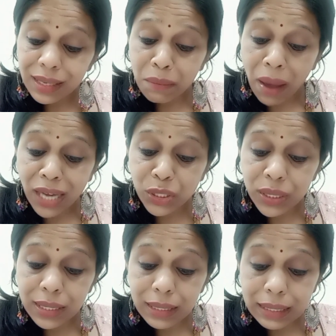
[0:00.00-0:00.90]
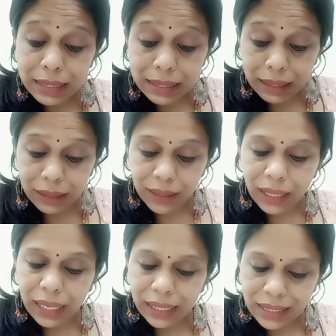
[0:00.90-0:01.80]
imagines insult,
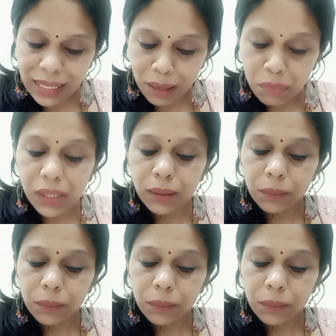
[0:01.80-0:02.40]
irritable,